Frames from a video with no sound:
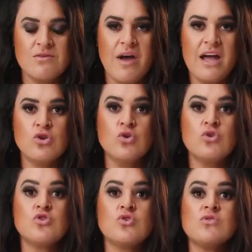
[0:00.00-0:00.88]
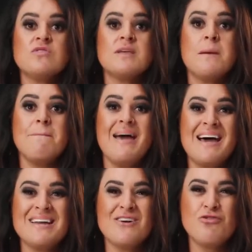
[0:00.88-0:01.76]
right? You choose the
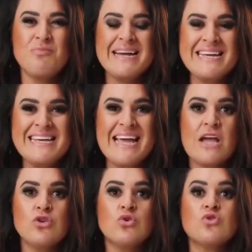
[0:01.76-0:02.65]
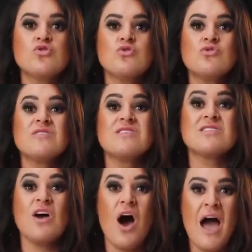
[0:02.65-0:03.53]
amount of money and you choose the
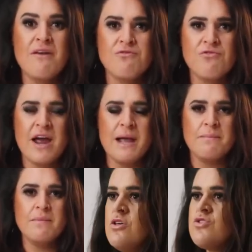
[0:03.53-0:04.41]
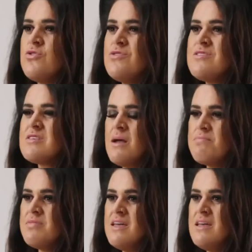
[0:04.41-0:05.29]
time frame. Choose
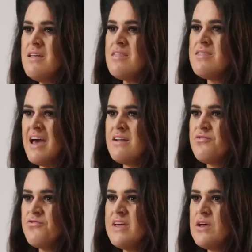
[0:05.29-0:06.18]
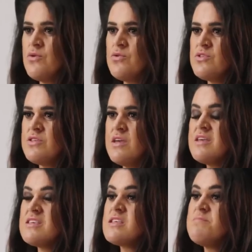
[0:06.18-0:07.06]
something that feels
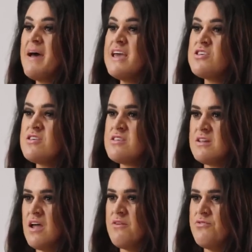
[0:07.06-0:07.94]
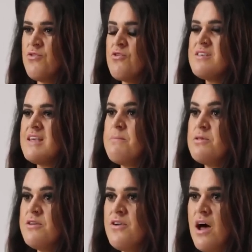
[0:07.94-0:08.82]
spacious enough. For
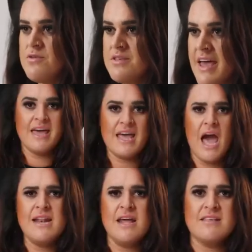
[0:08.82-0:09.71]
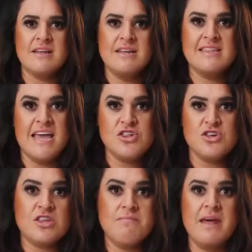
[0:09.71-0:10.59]
example, if I was like, I now set an
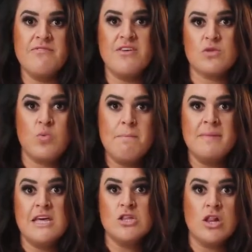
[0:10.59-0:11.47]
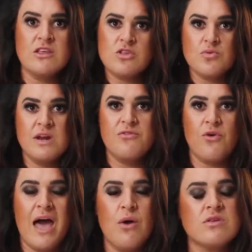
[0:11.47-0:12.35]
intention to manifest $1 million in
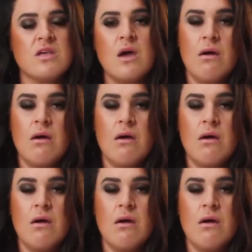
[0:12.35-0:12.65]
24 hours,